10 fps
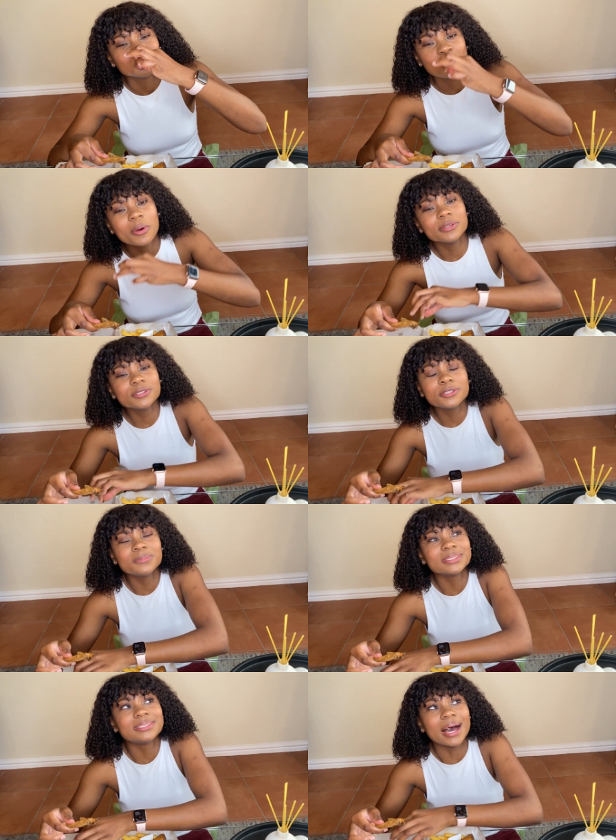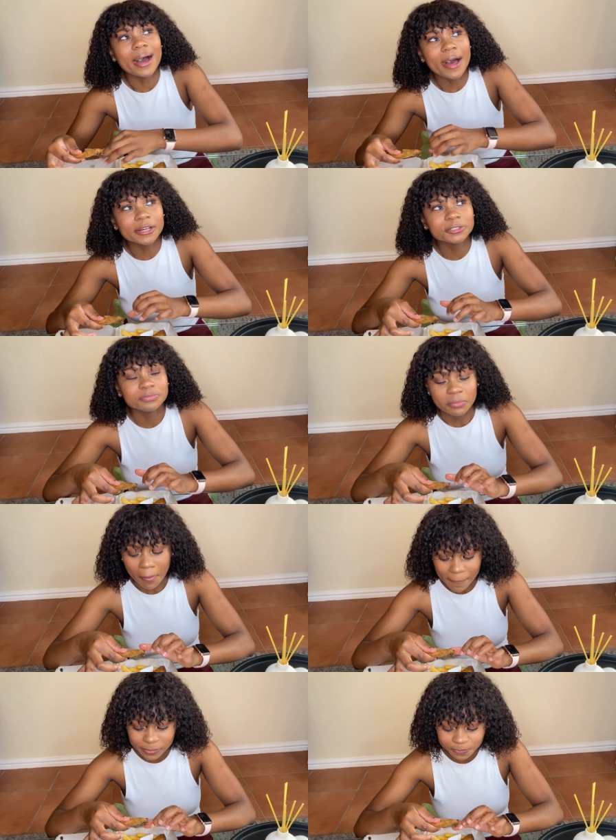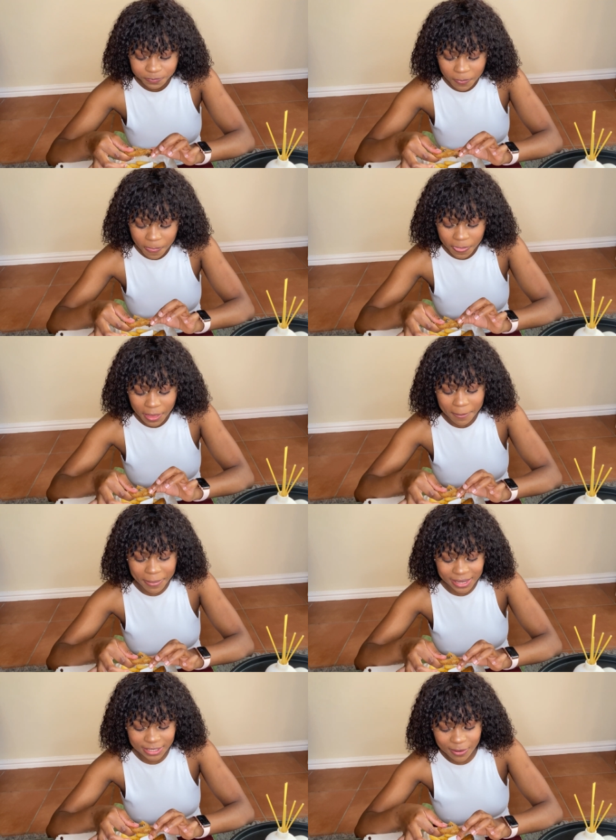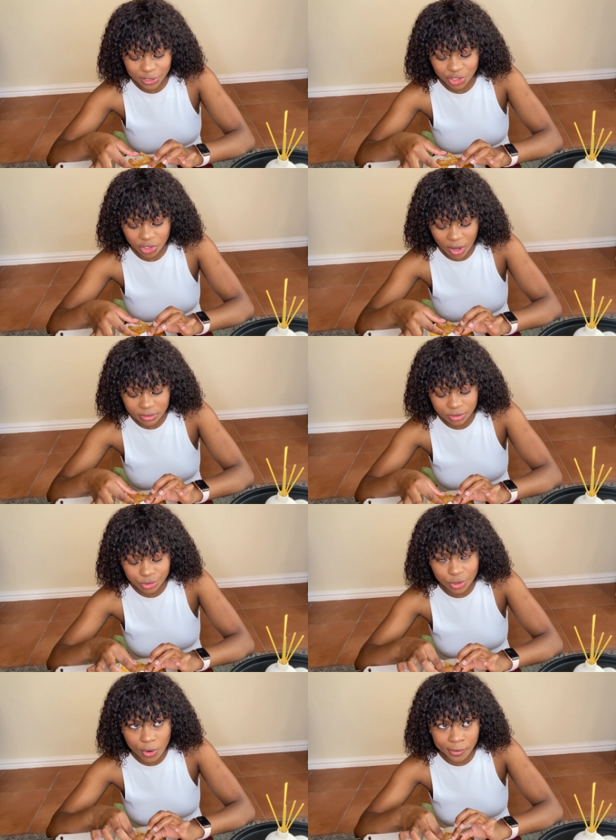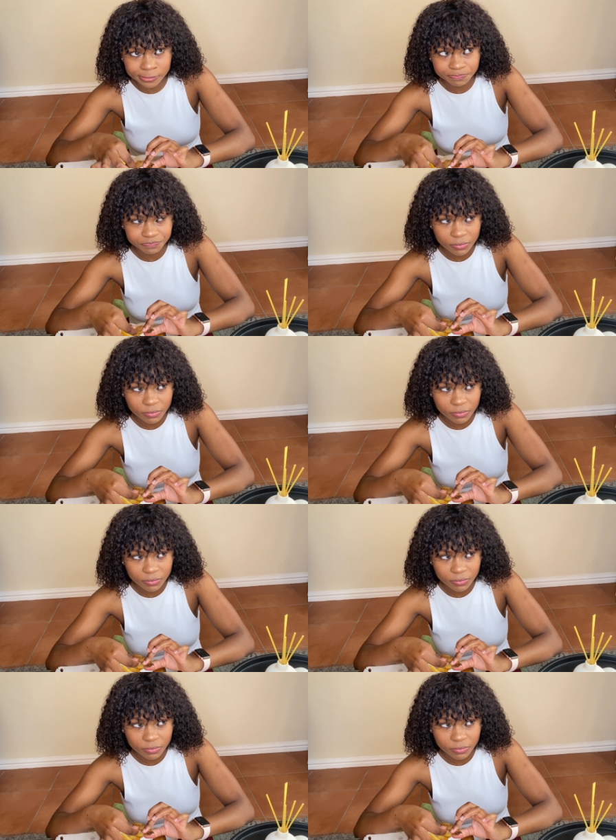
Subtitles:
I didn't almost die, but I was shocked. So,